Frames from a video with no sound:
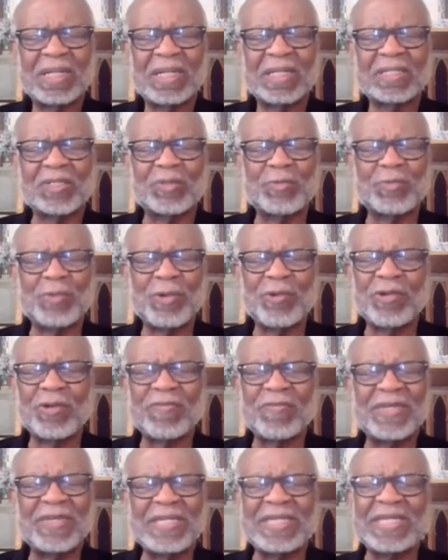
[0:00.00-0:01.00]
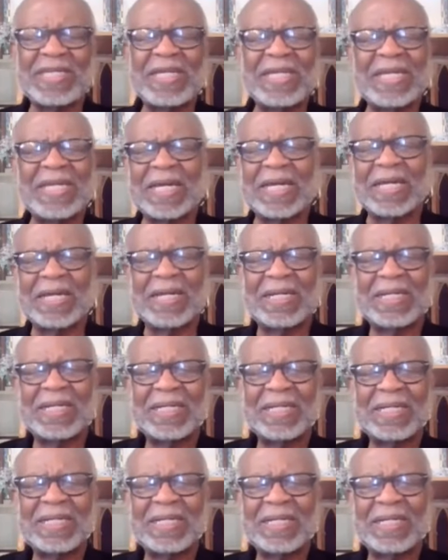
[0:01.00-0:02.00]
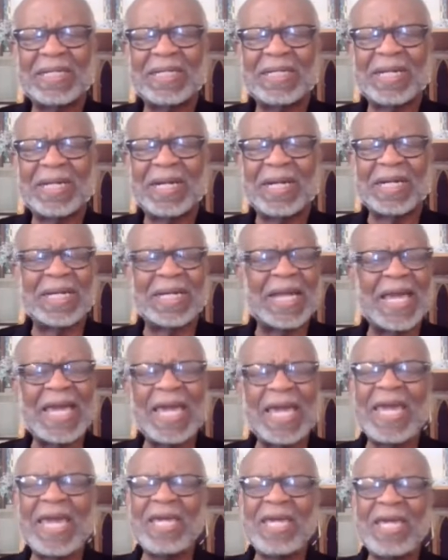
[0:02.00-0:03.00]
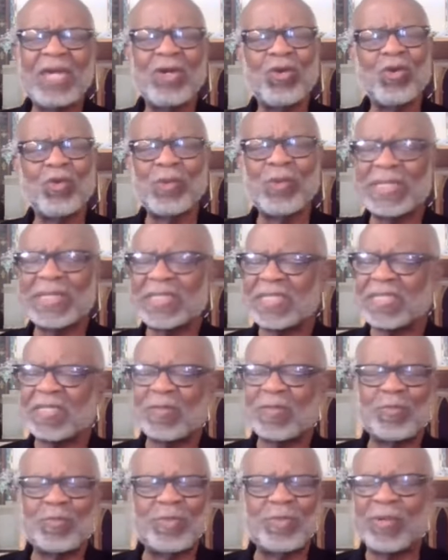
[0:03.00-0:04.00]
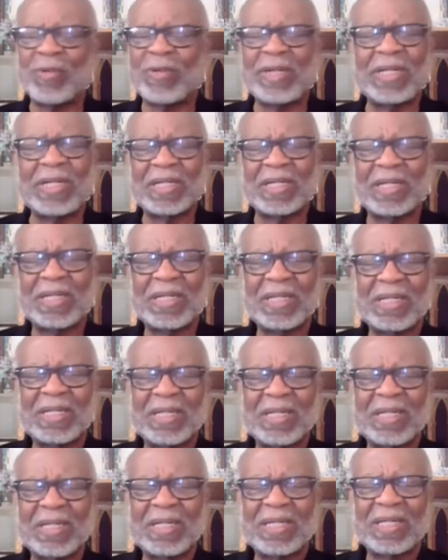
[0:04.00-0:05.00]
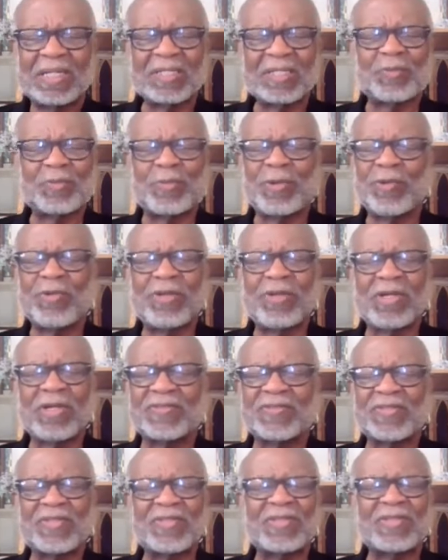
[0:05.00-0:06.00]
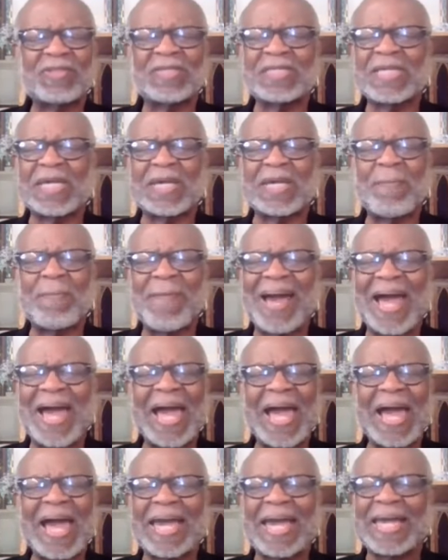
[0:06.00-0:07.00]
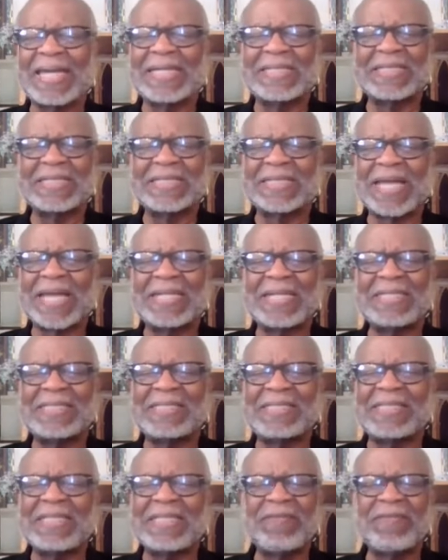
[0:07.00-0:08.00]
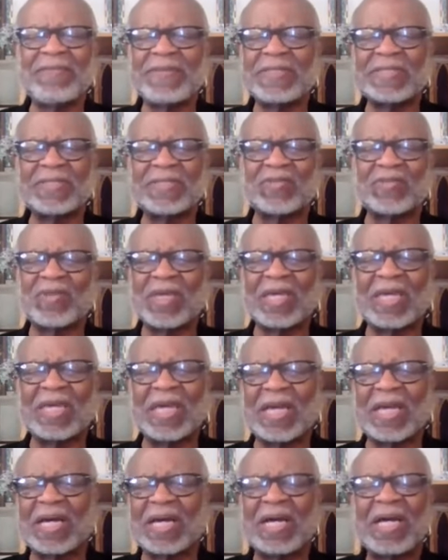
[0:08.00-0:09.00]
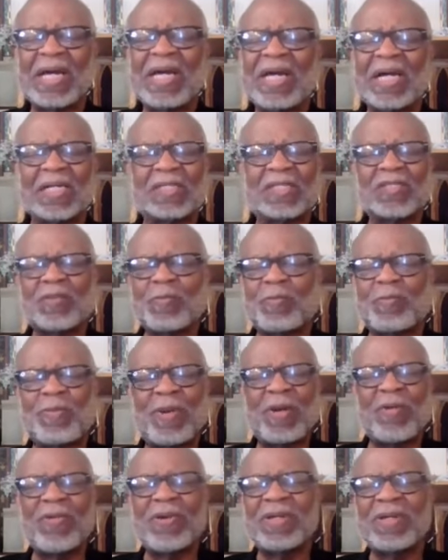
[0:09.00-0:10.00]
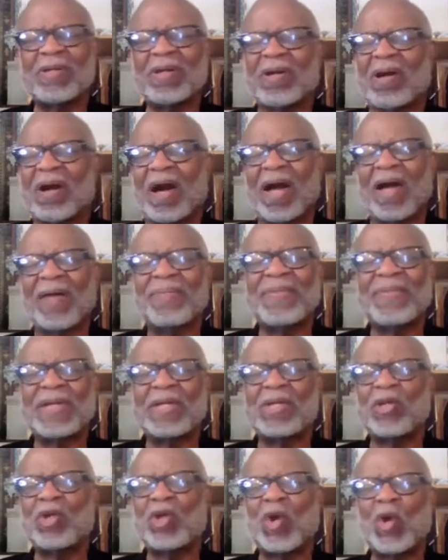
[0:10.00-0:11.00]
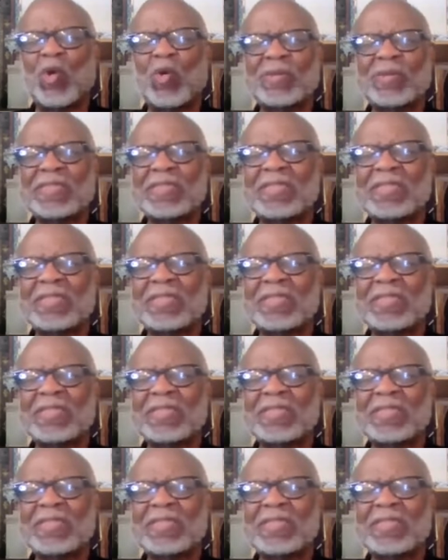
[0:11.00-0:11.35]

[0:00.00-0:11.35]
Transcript: spirit of killing, an angry spirit, a spirit of sick minds and devious thinking, a, a spirit, God, that knows